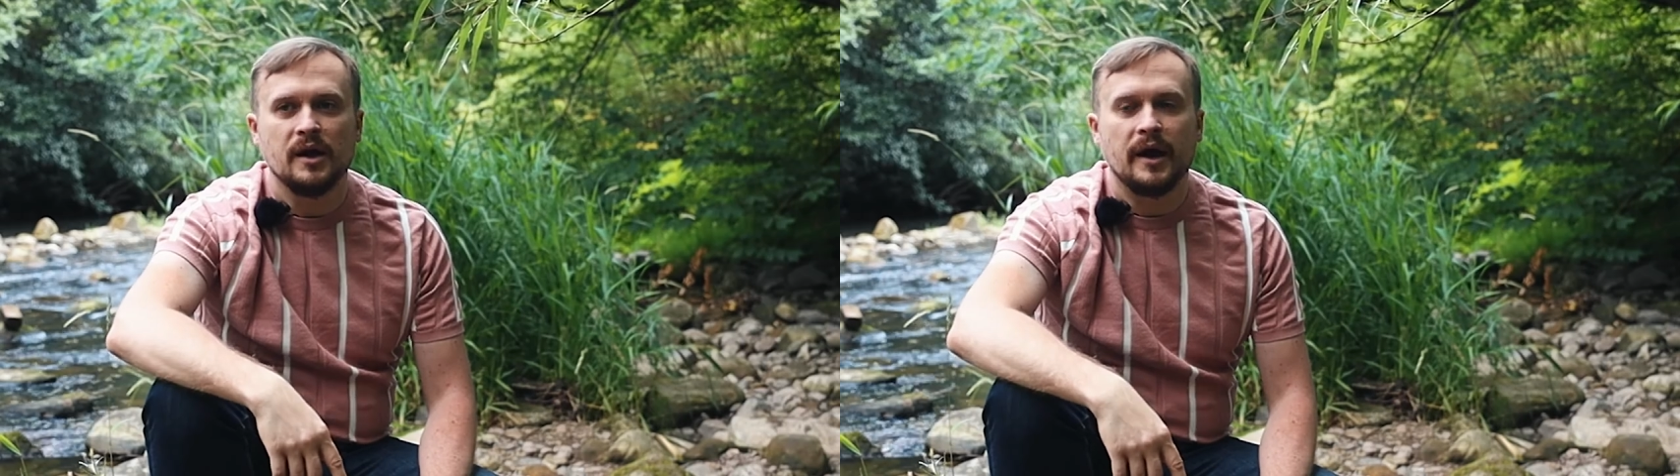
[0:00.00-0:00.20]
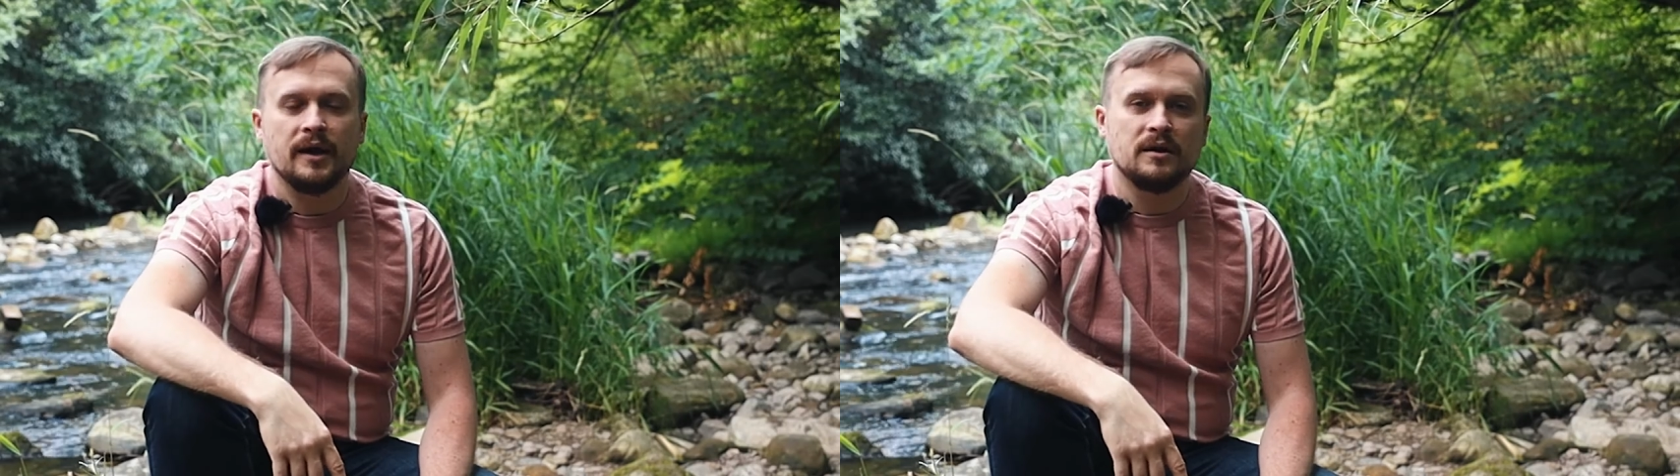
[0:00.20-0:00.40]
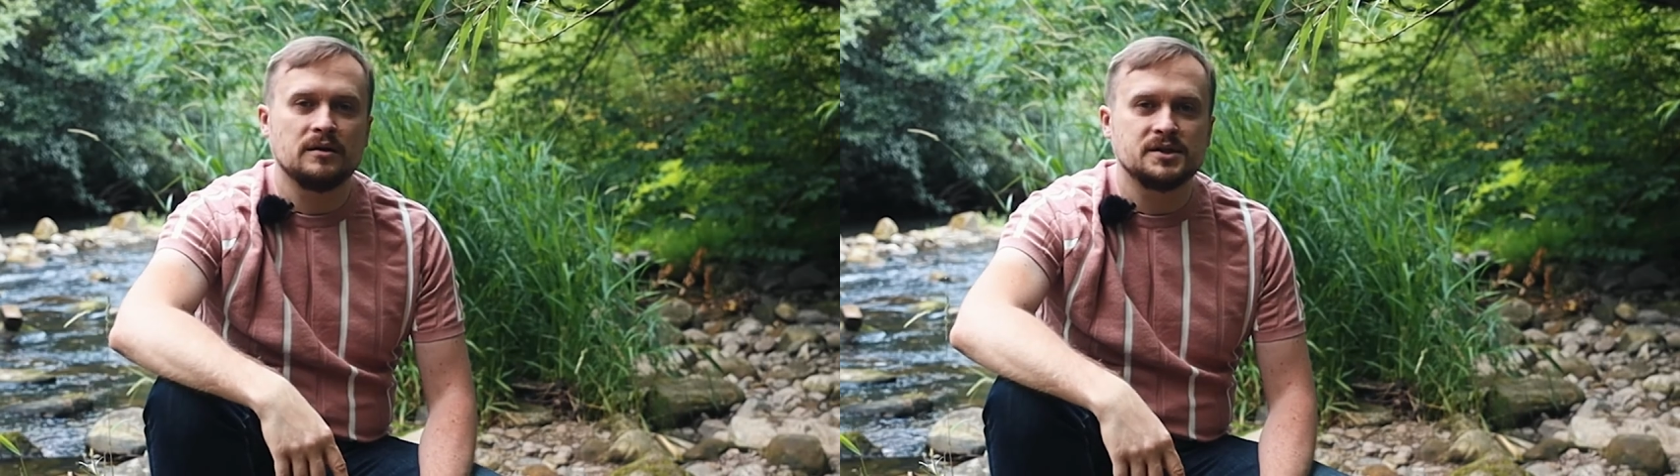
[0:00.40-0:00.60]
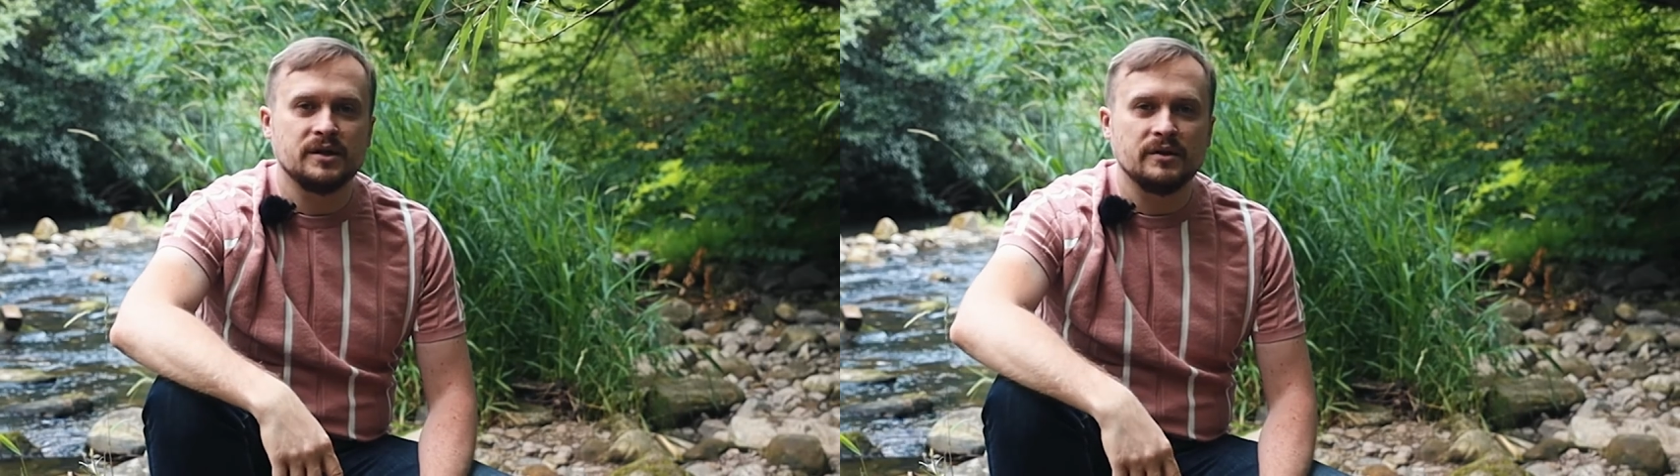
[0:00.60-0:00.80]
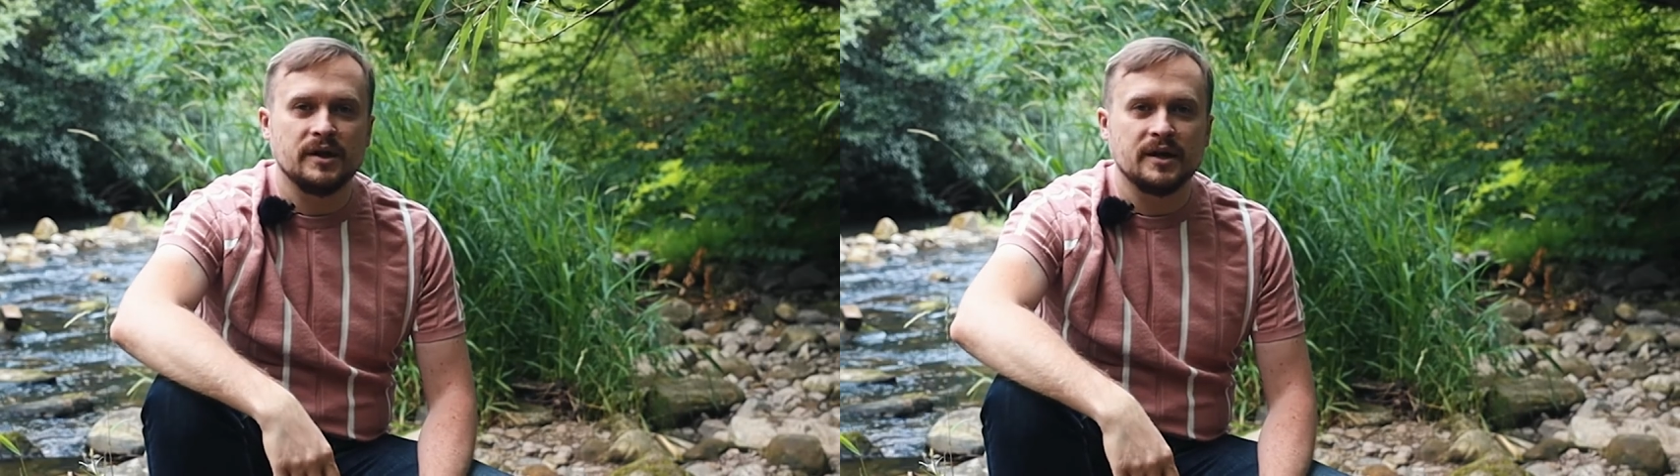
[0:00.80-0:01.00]
and I'll see
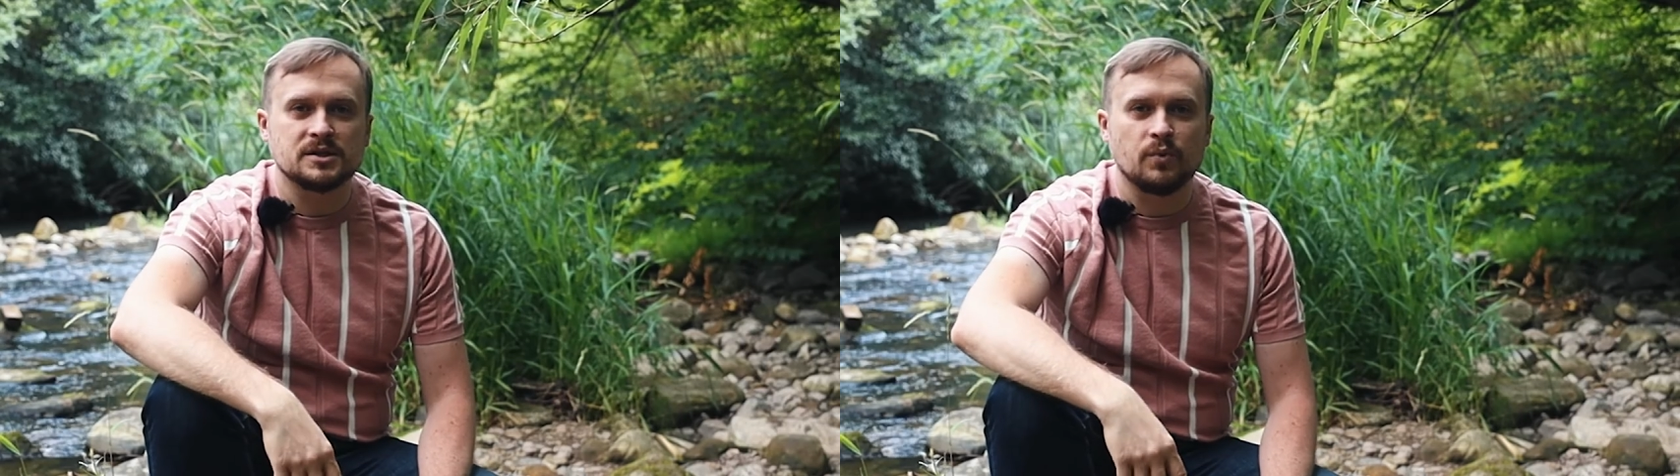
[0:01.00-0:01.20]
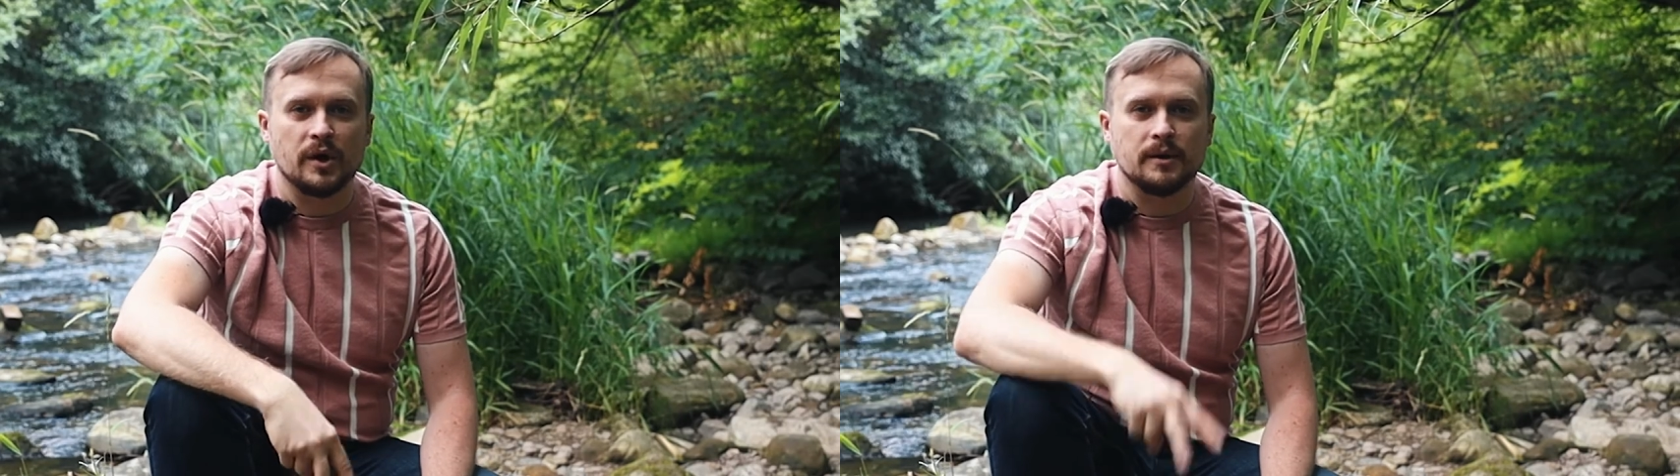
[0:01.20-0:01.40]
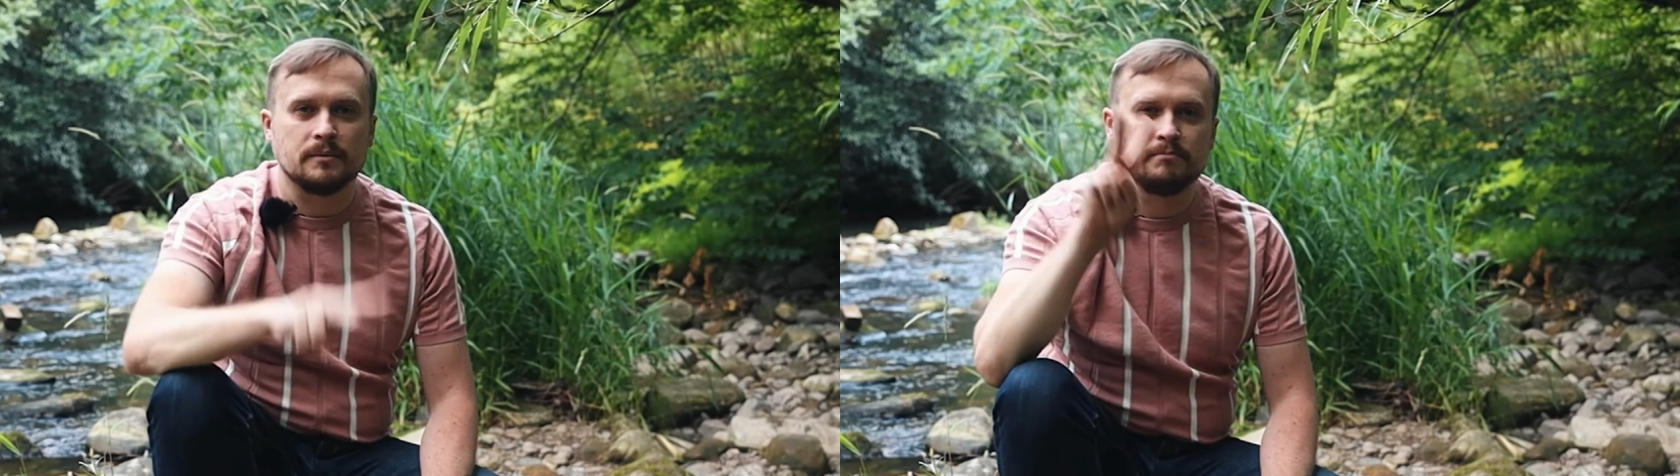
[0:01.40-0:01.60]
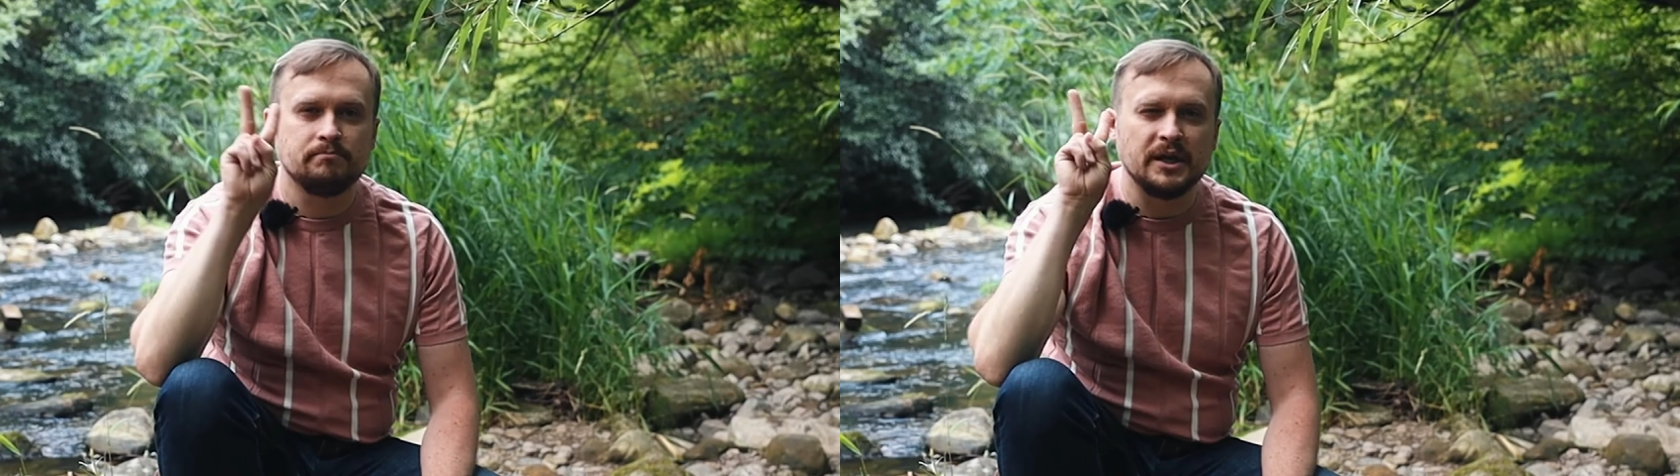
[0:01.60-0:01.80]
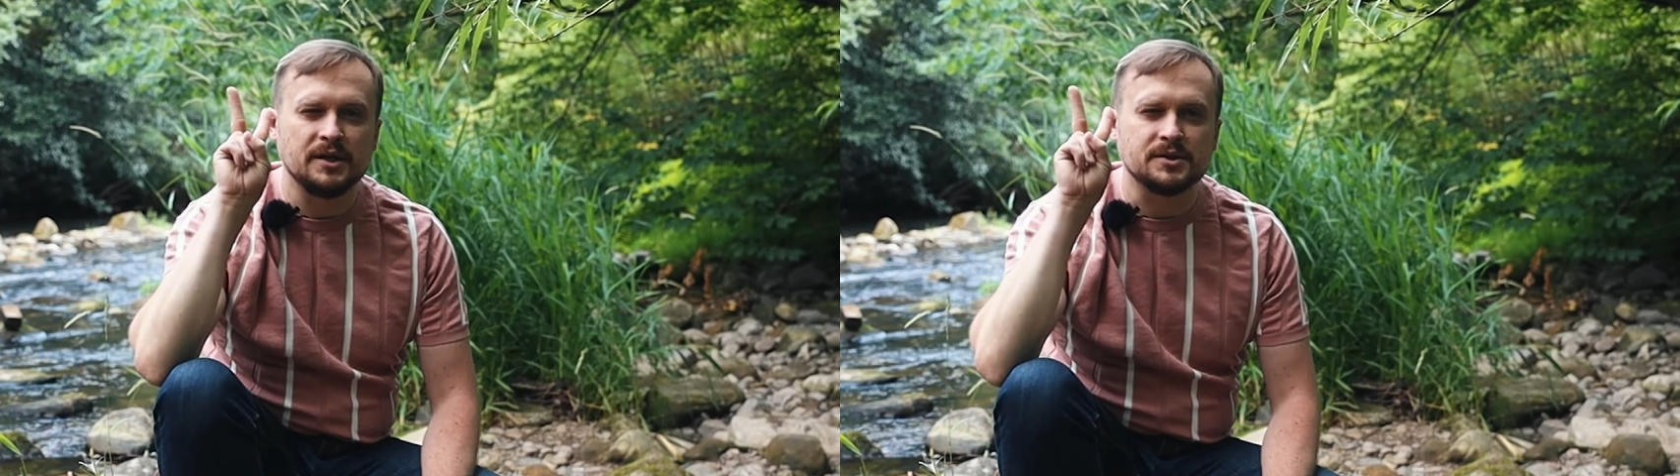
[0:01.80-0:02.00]
you on the next one.
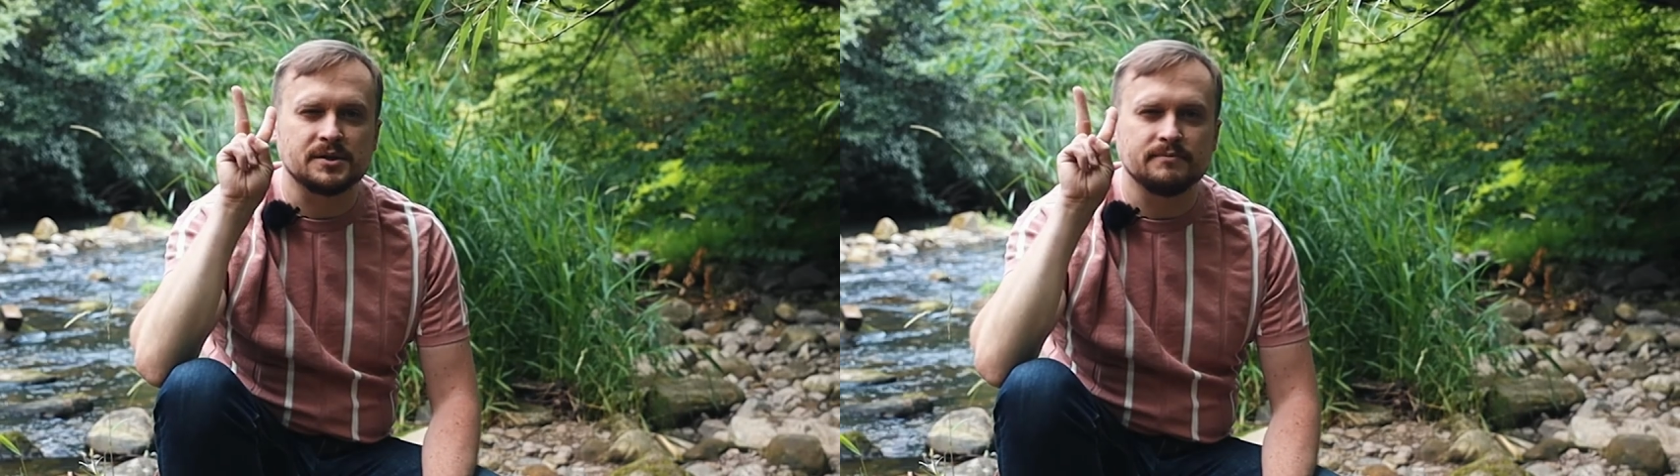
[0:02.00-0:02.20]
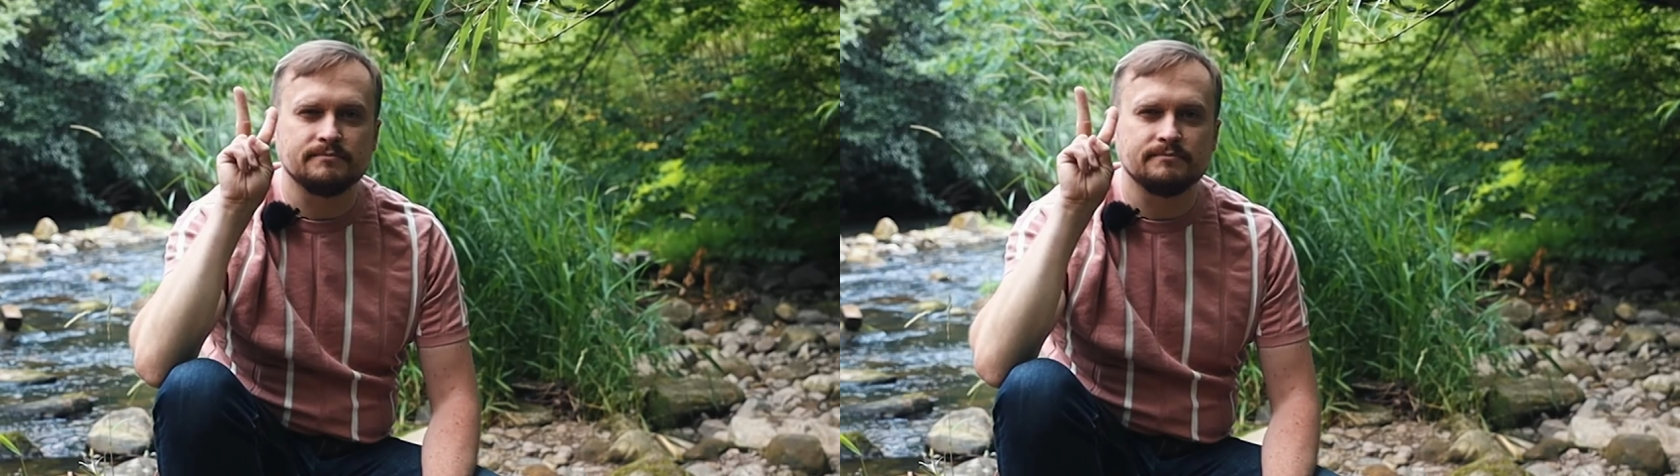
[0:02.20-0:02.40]
Peace.